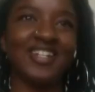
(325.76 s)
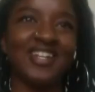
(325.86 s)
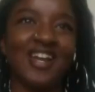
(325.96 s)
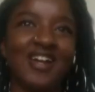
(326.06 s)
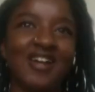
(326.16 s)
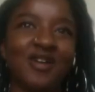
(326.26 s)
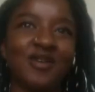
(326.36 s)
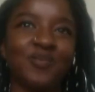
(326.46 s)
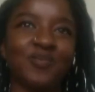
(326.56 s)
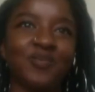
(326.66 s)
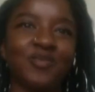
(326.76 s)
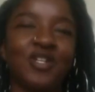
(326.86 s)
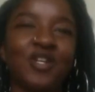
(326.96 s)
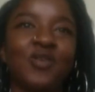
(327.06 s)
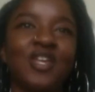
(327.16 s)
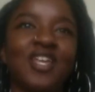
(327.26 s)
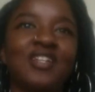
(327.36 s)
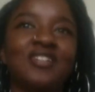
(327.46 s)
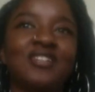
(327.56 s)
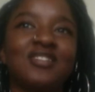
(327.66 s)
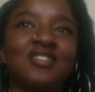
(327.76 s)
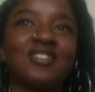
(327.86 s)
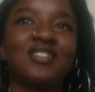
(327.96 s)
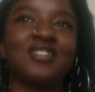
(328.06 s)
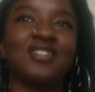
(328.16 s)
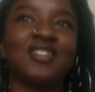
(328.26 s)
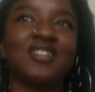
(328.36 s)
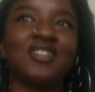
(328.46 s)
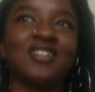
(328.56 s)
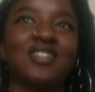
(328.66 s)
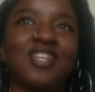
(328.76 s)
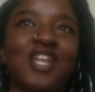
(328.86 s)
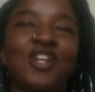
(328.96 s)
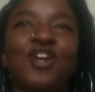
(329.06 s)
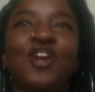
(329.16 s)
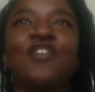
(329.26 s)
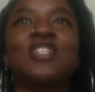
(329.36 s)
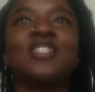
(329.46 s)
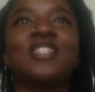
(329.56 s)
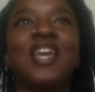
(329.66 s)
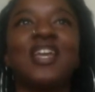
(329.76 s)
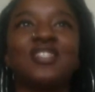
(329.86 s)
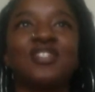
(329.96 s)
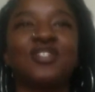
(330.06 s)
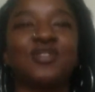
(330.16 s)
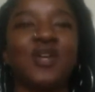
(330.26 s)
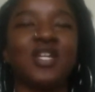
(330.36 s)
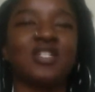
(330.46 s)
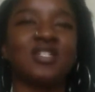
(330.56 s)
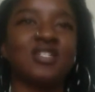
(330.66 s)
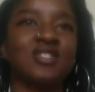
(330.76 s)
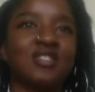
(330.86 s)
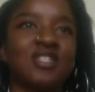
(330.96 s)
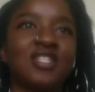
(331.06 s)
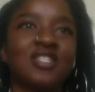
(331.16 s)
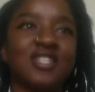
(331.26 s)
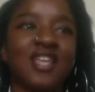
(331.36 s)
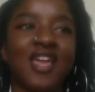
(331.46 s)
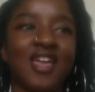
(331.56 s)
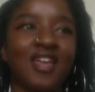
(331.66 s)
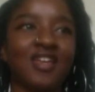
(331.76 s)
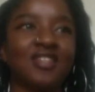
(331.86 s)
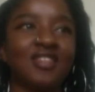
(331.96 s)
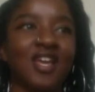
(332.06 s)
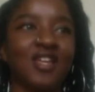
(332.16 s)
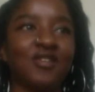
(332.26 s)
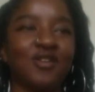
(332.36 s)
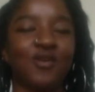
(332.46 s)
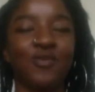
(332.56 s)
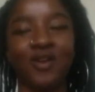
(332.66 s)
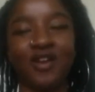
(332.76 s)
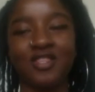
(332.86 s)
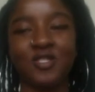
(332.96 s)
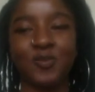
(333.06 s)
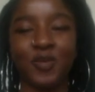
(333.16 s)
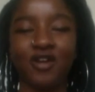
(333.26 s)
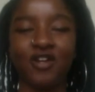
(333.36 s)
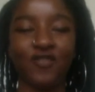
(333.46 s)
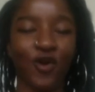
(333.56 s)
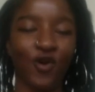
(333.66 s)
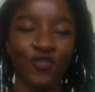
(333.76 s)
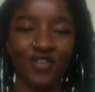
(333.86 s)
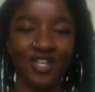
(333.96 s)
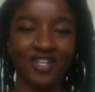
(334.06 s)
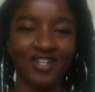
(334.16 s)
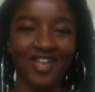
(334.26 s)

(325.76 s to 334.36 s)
in current day situations, let's say that, we're in the spirit of COVID,